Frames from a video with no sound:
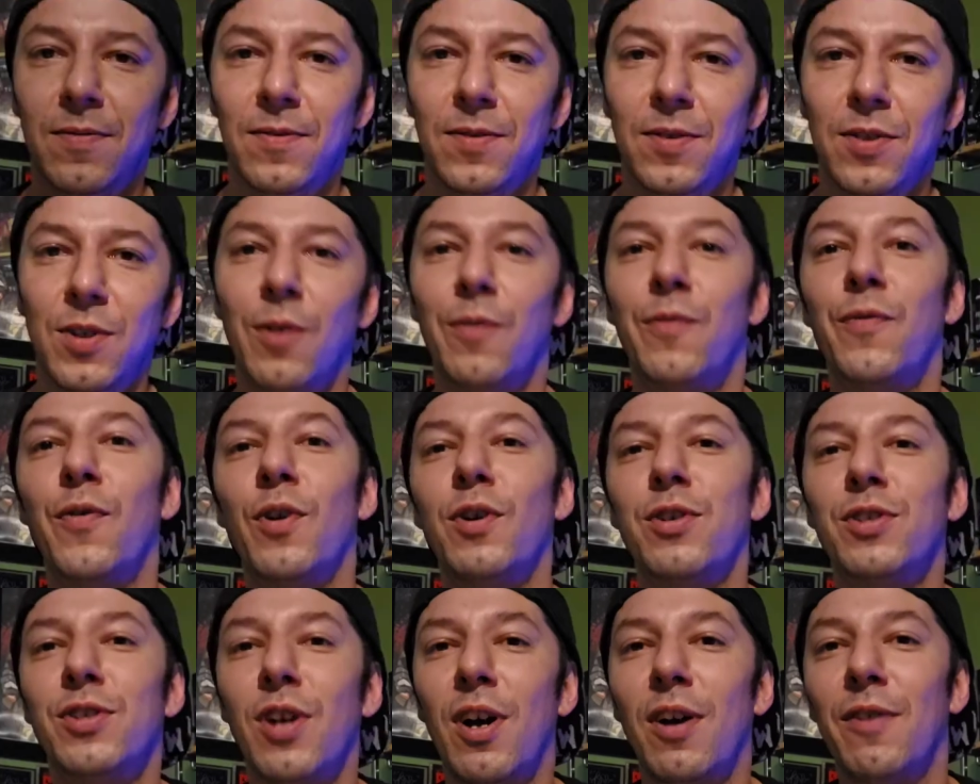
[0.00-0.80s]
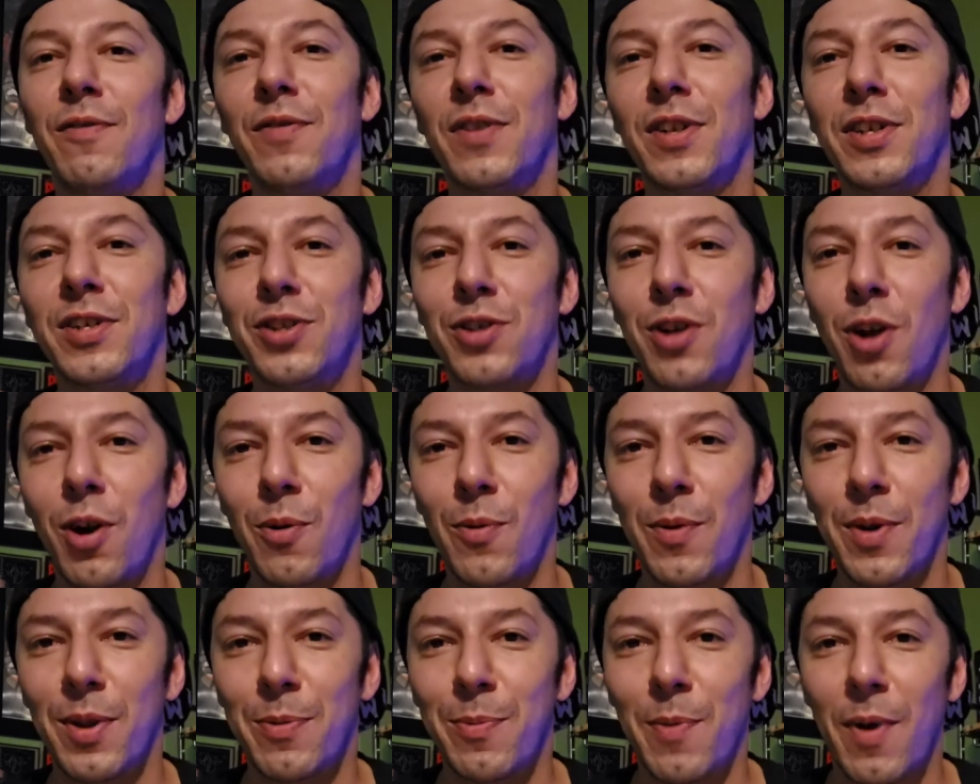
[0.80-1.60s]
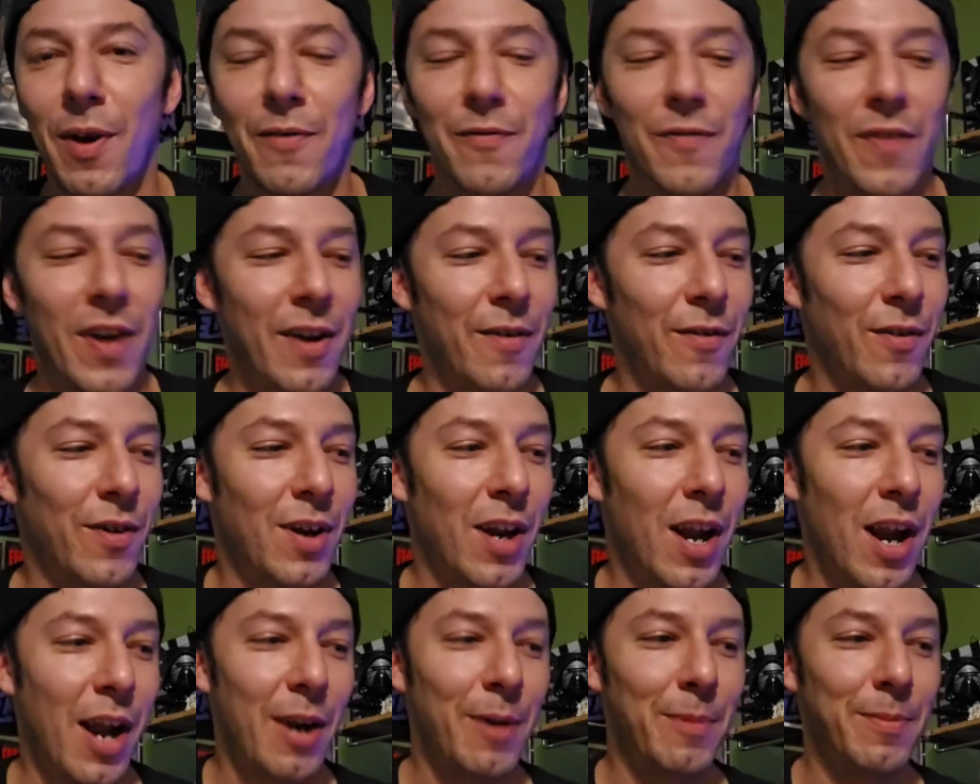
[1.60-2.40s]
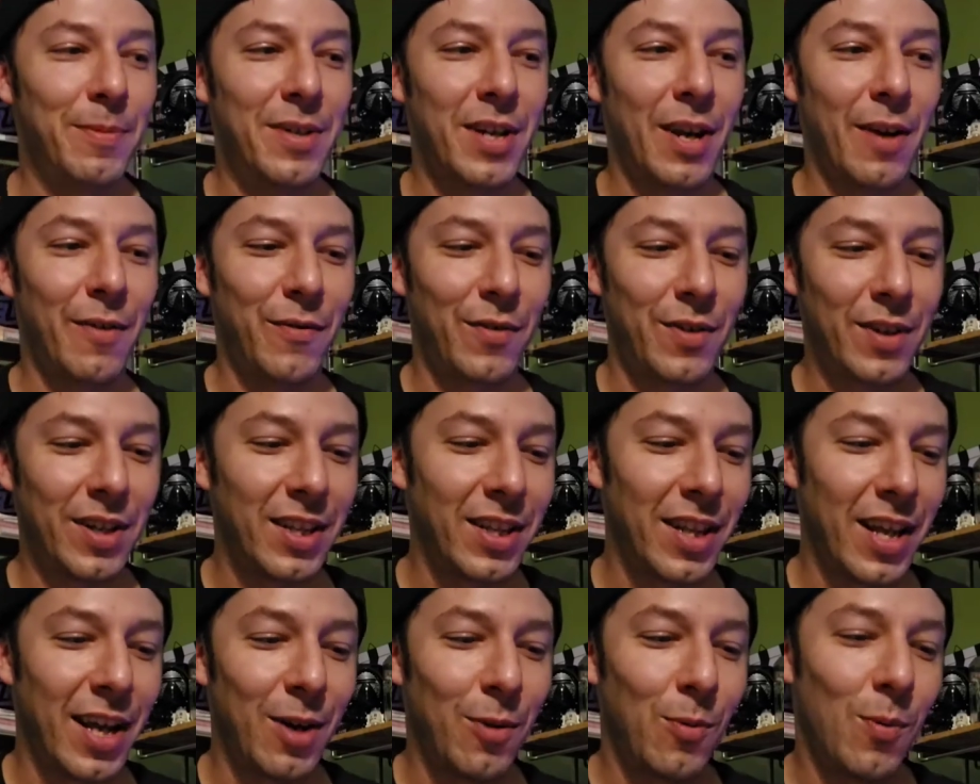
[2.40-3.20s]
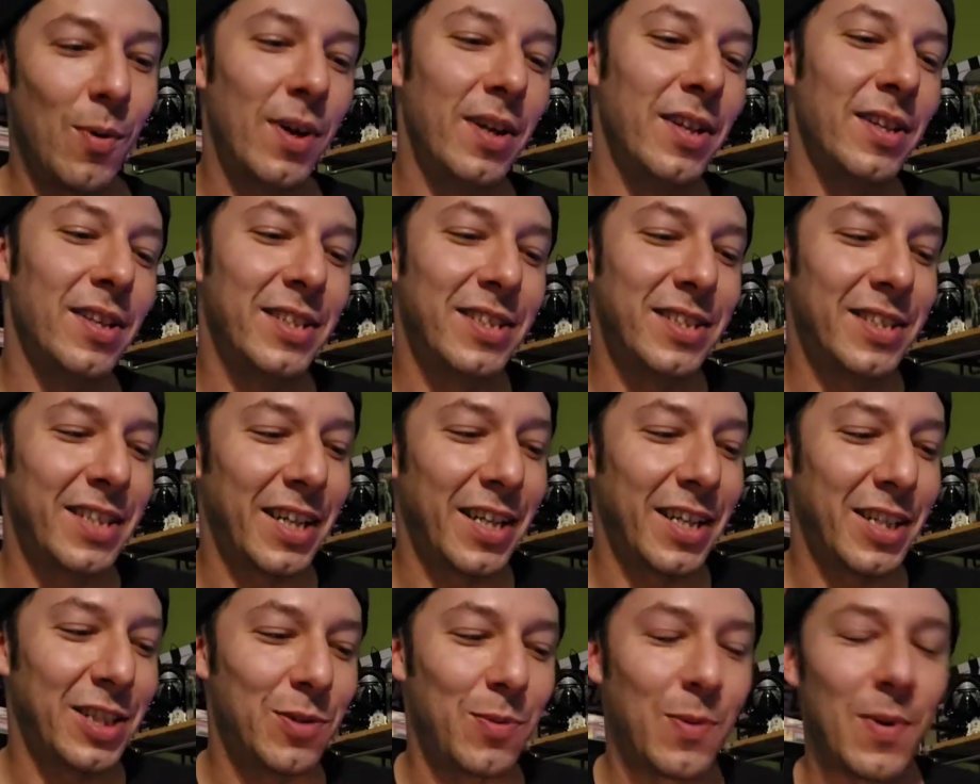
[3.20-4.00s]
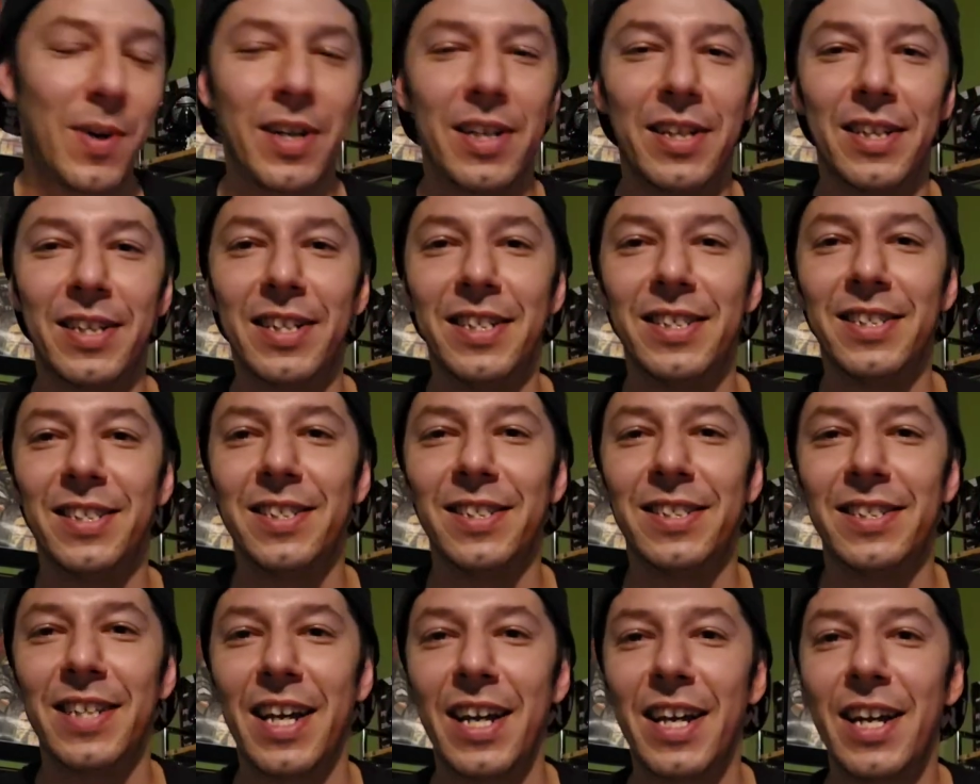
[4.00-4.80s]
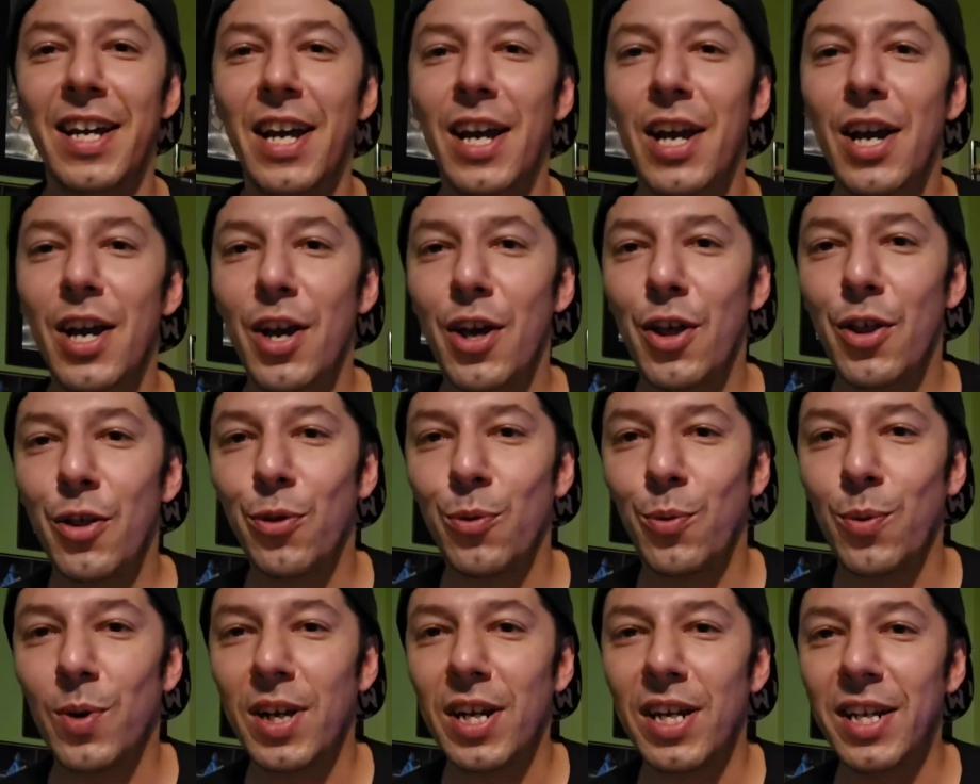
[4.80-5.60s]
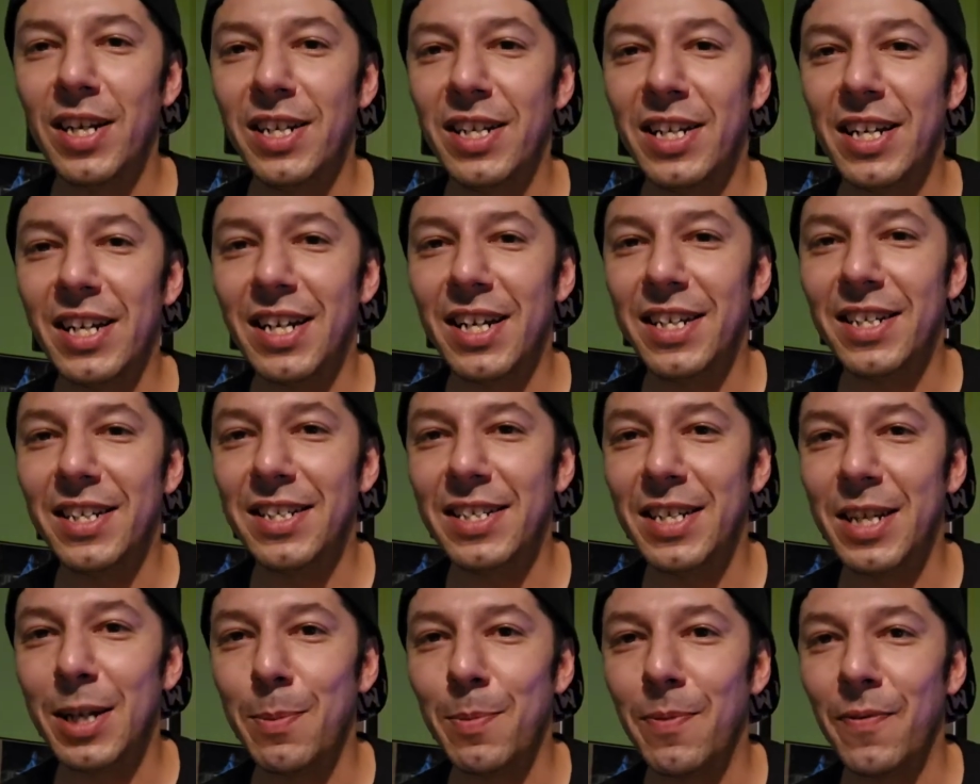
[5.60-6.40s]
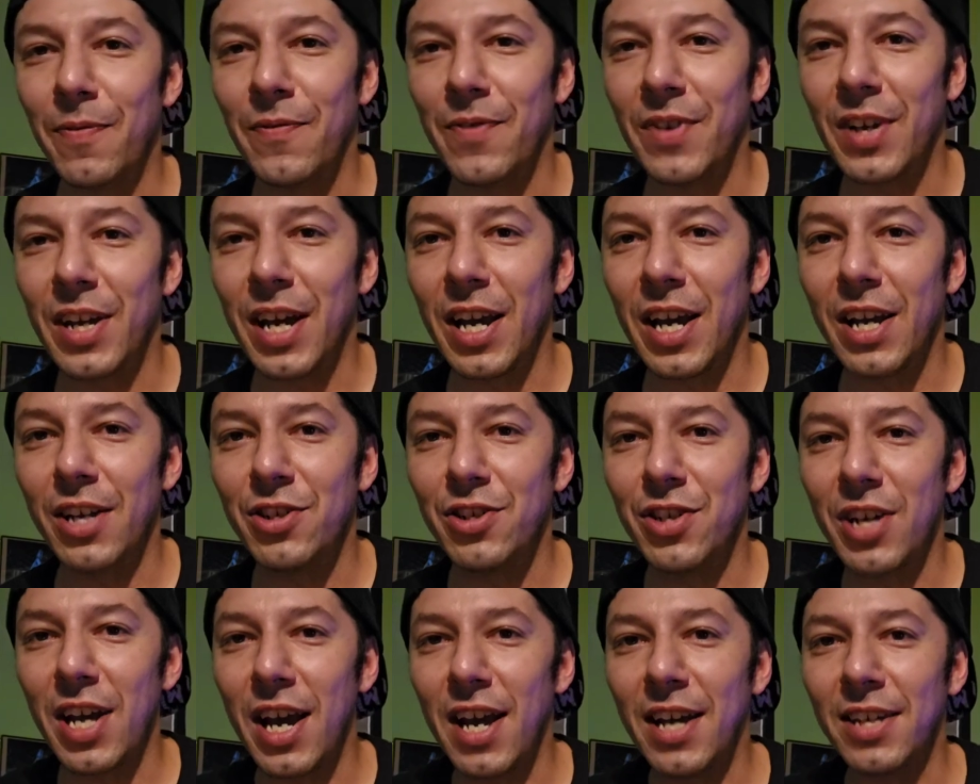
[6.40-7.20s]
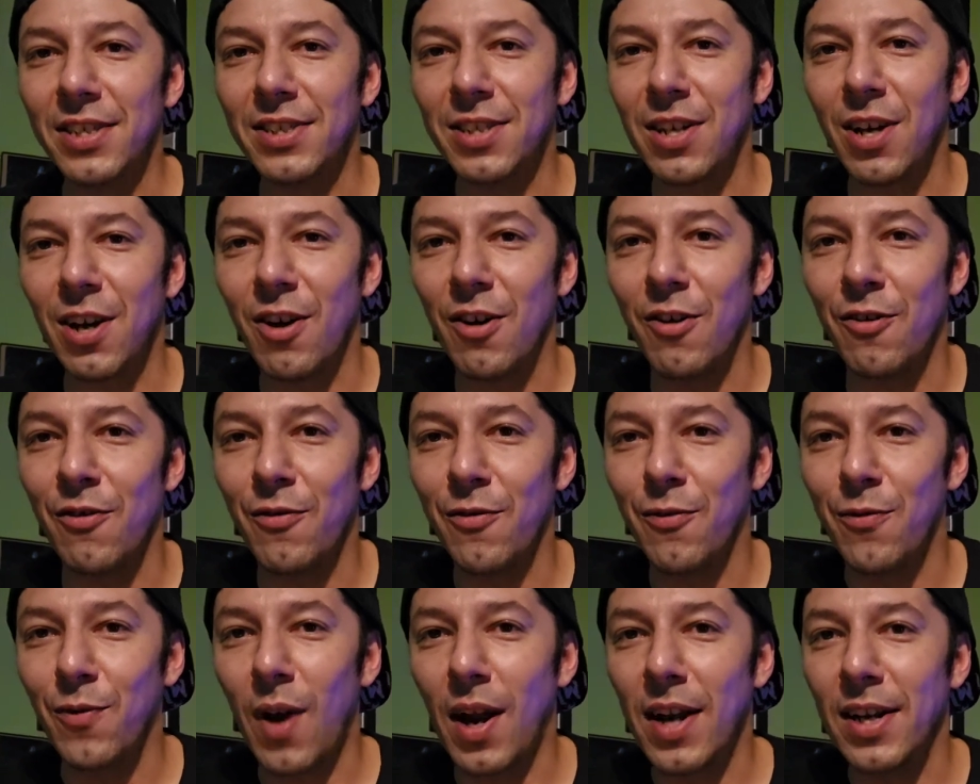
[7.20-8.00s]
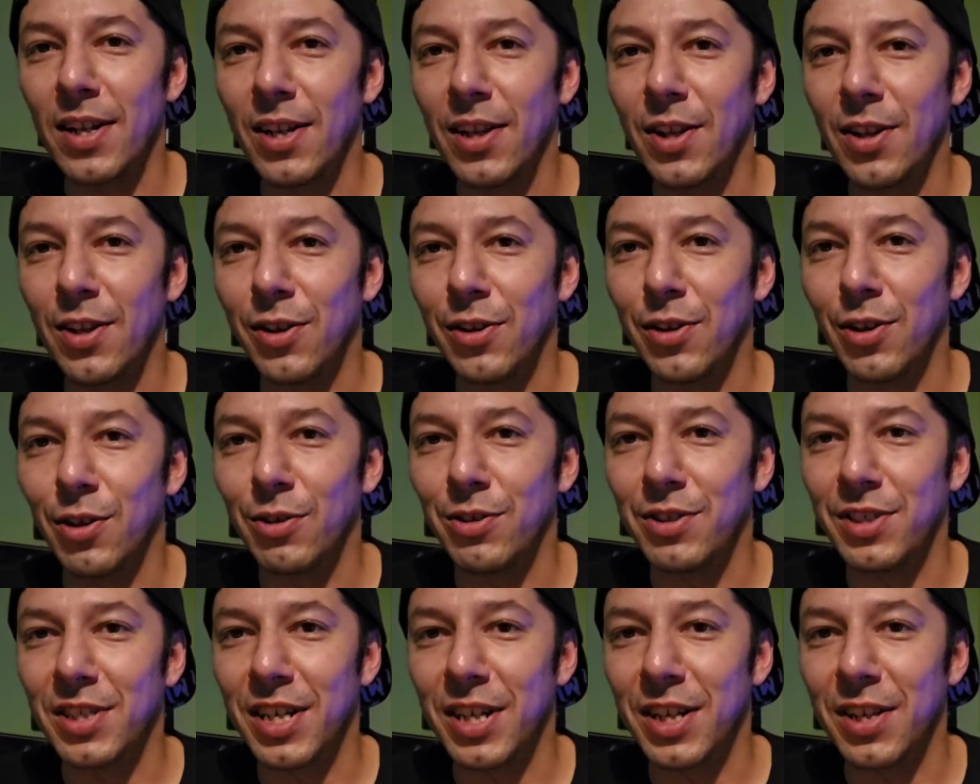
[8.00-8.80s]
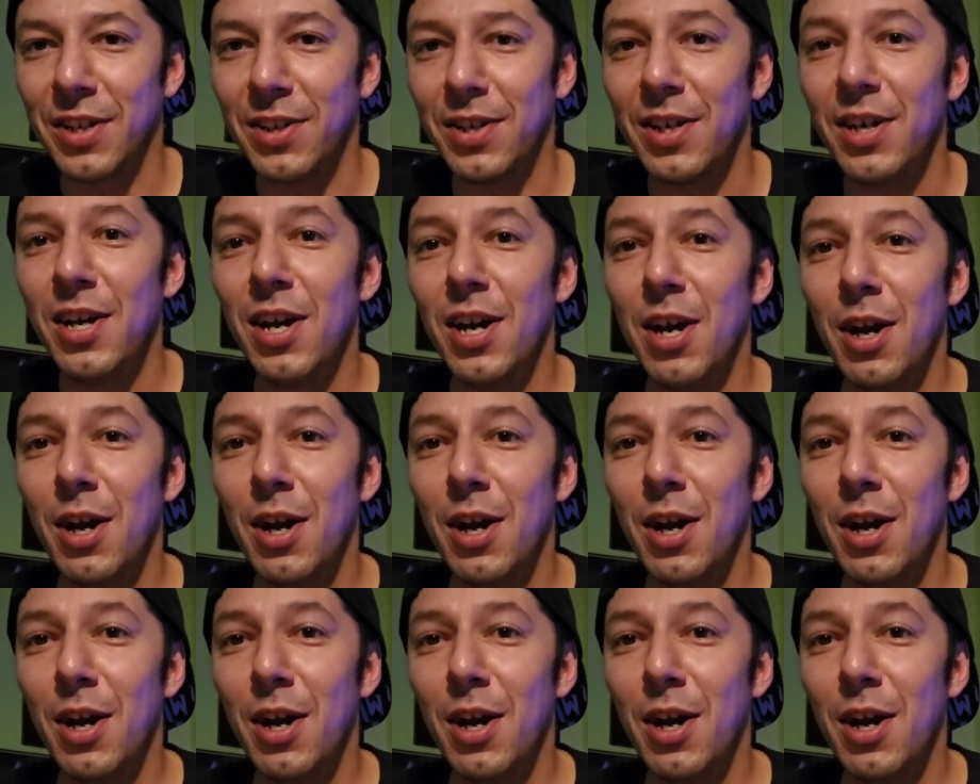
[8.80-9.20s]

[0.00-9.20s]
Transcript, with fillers: So first off, let's start with my favorite item, definitely like one of the sickest one, and this is a 3D deep VHS of Friday the 13th